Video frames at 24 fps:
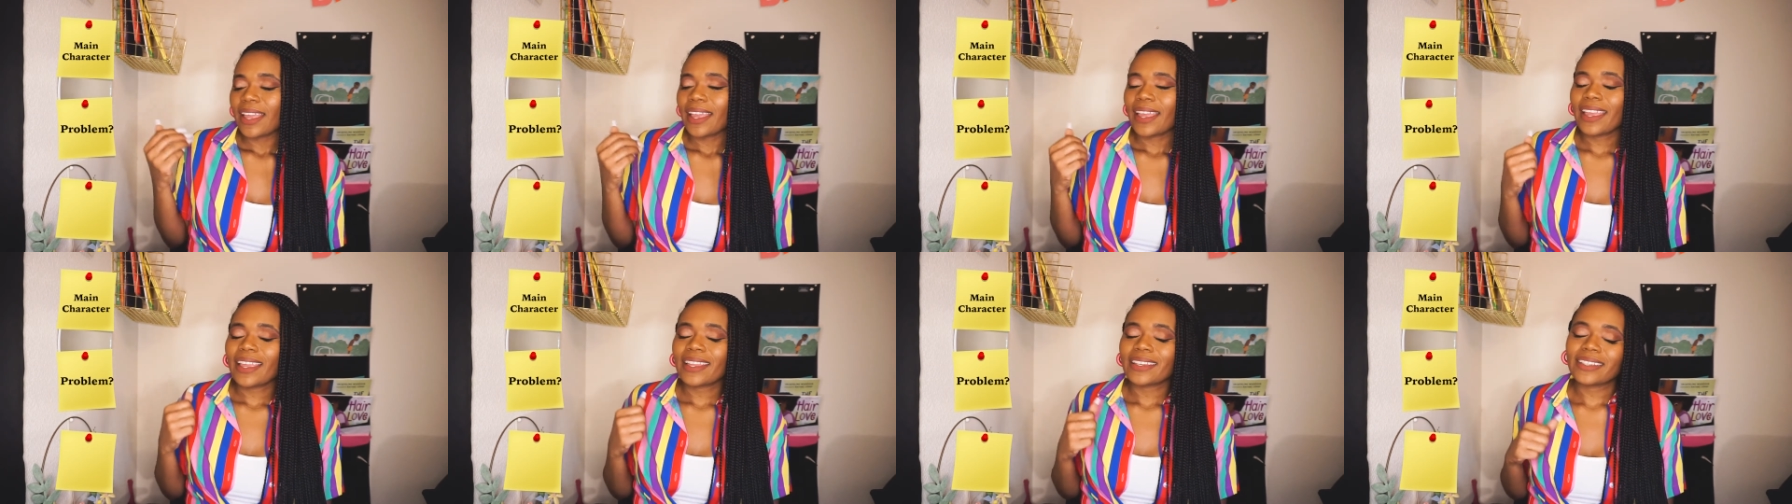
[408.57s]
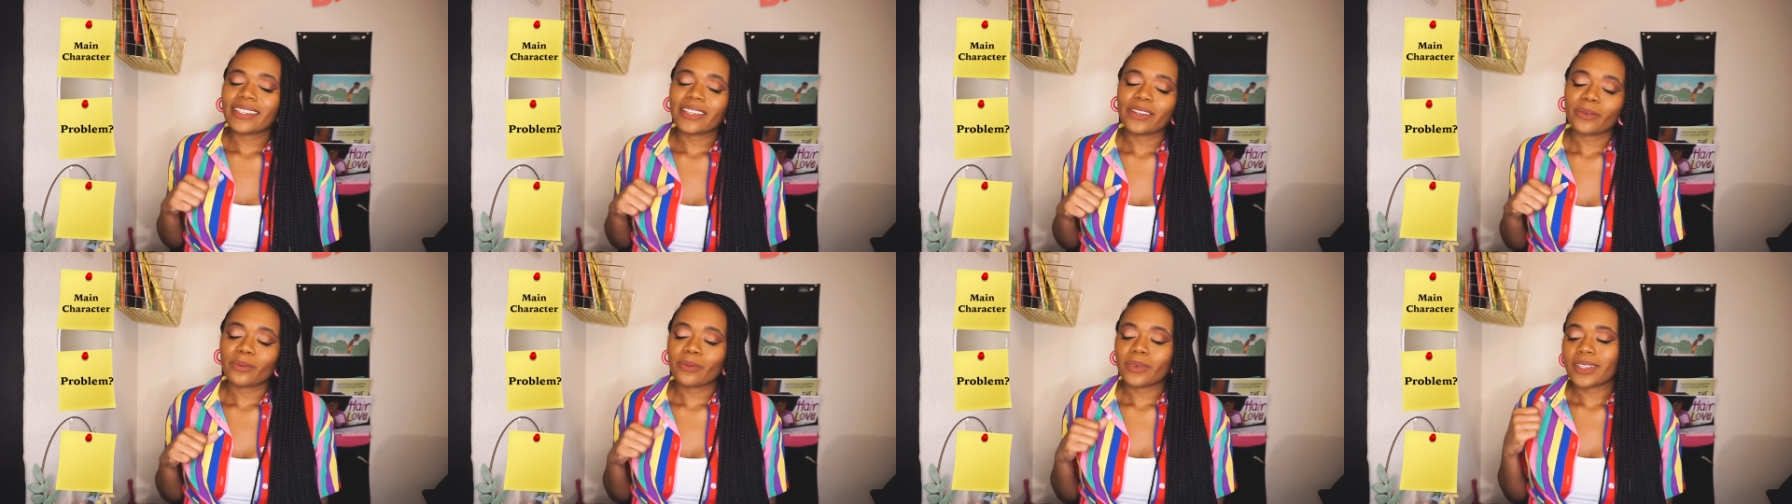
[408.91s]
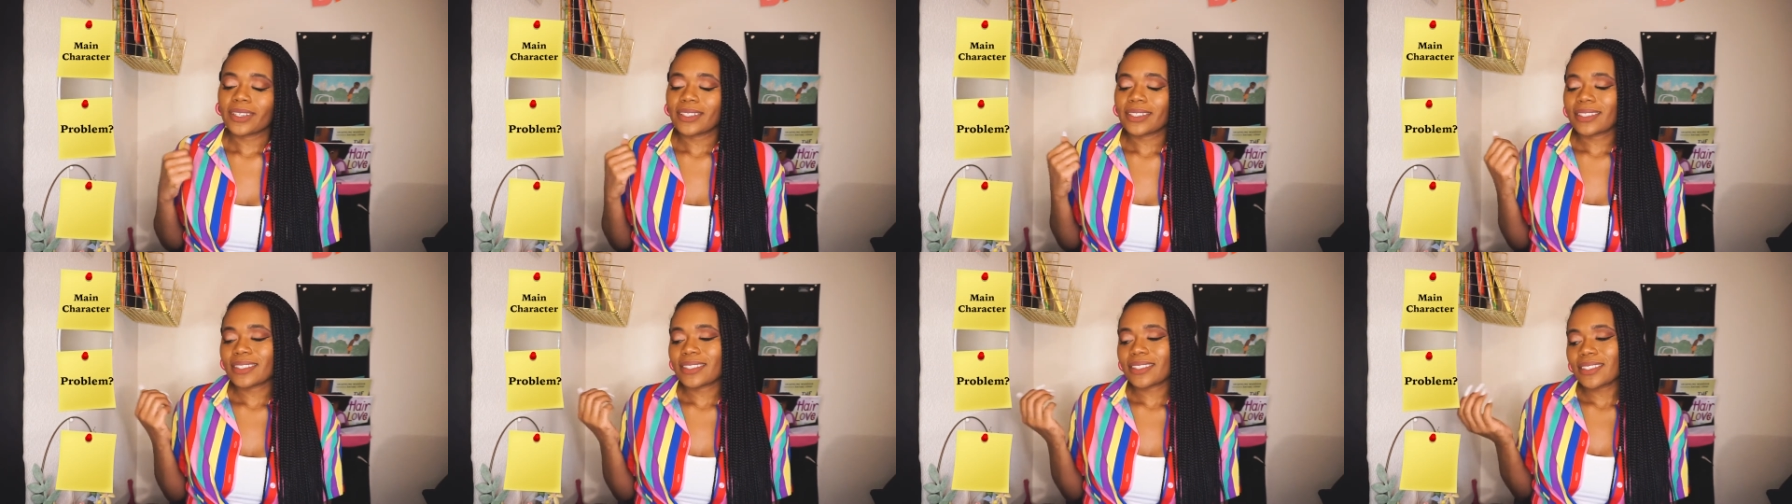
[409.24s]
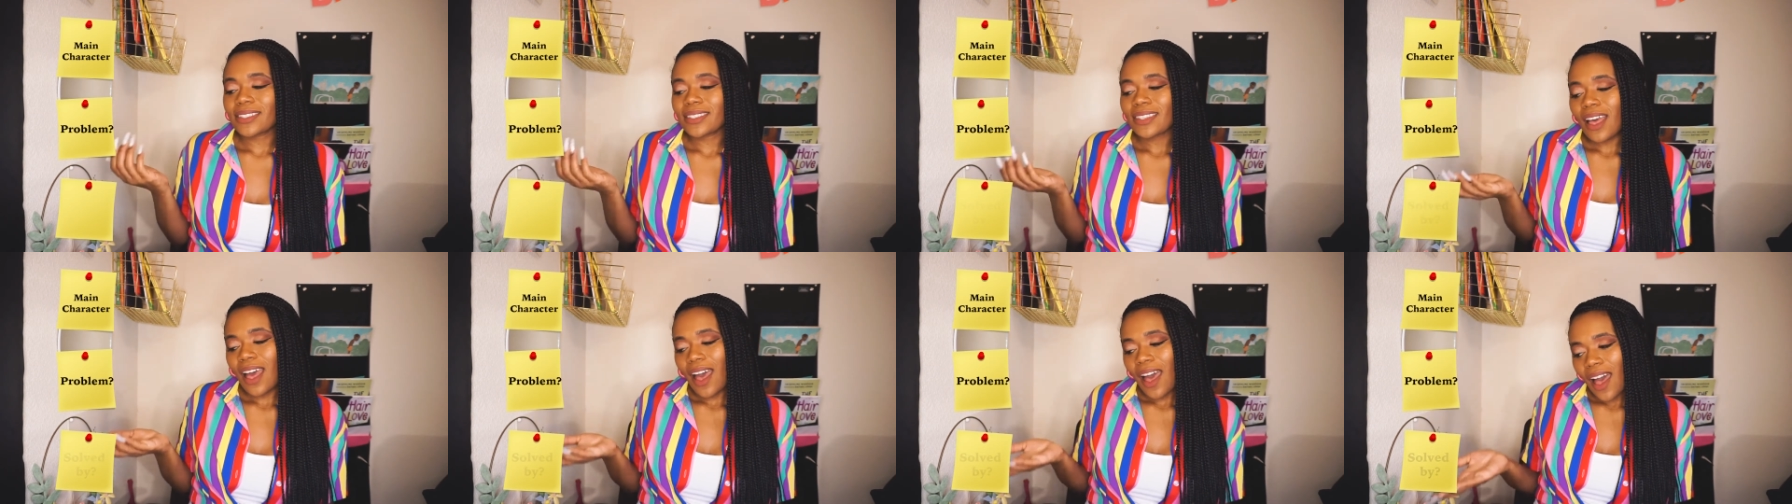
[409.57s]
and it was
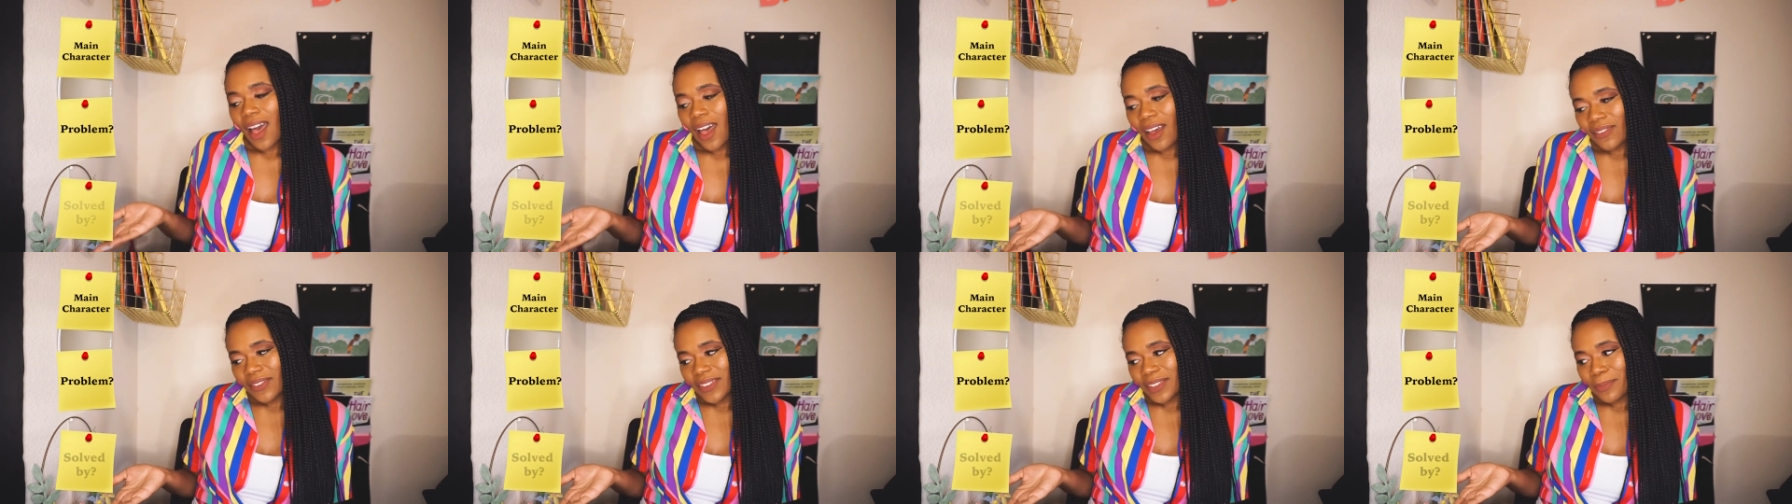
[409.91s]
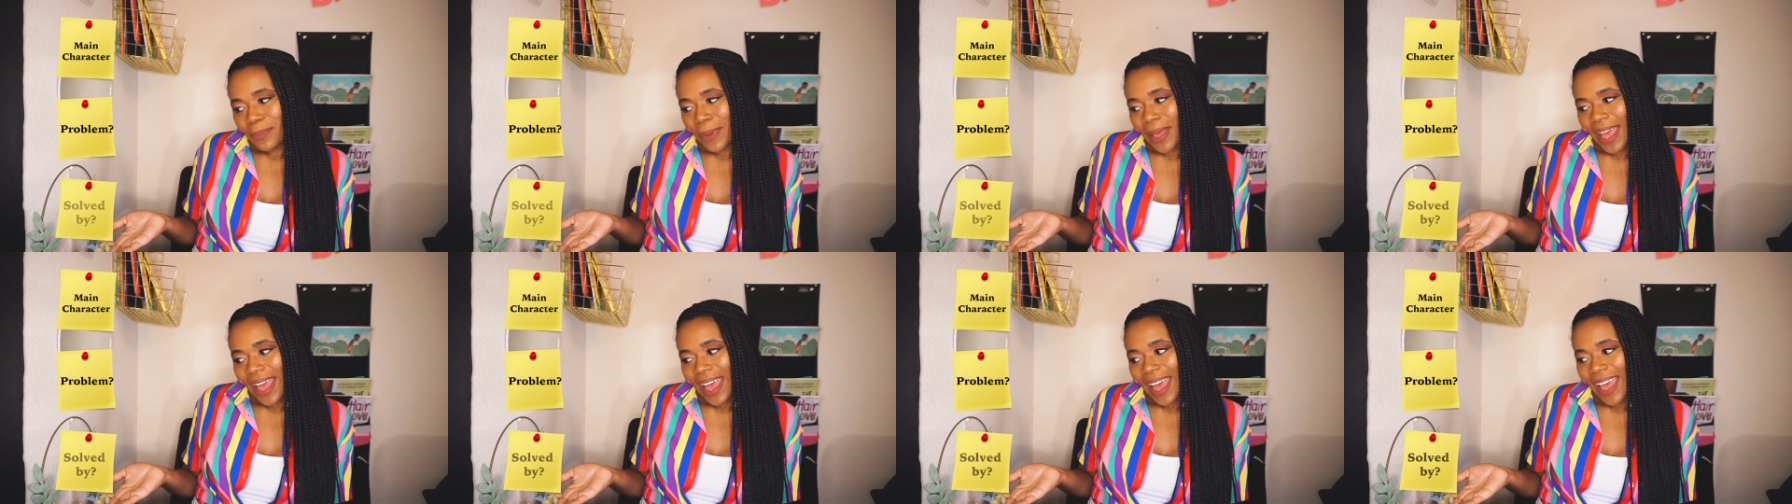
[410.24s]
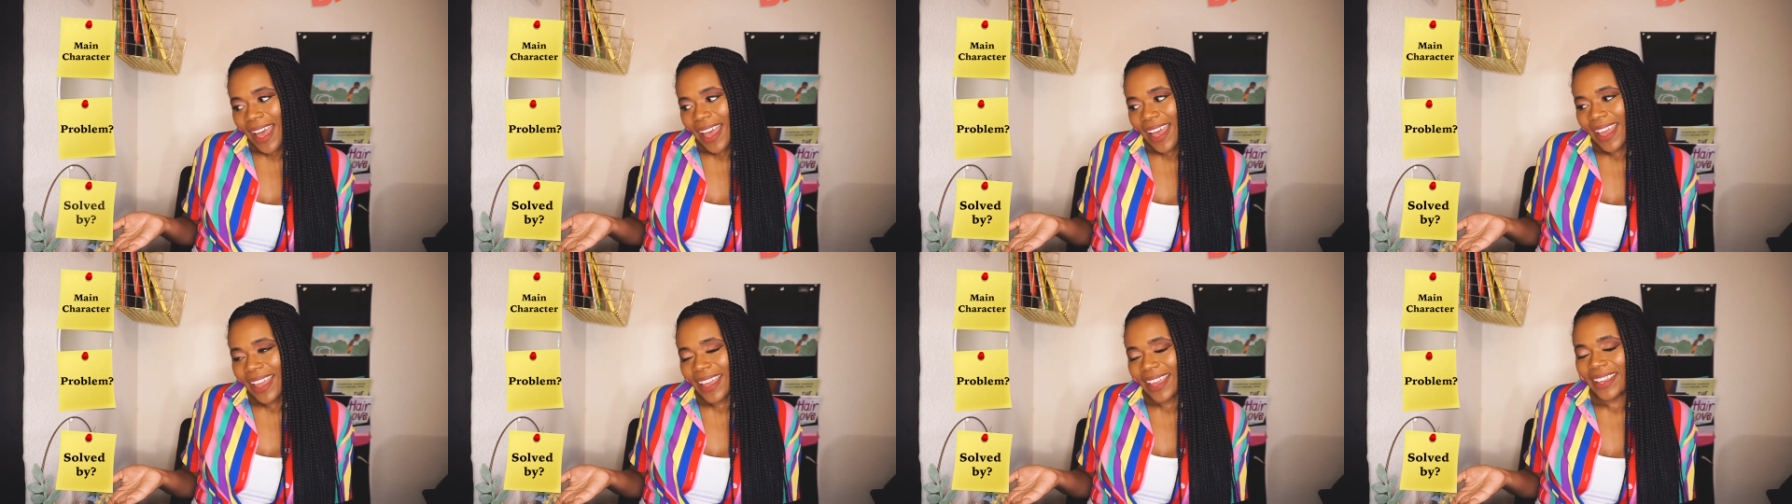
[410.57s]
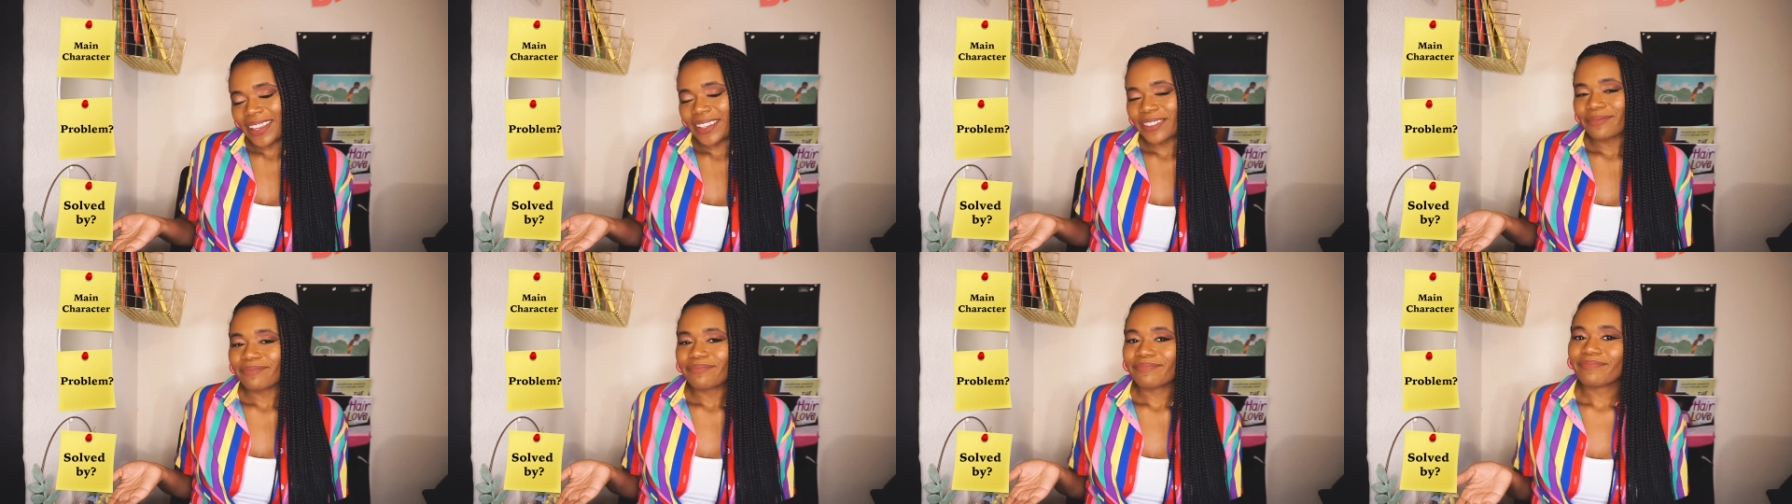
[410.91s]
solved by...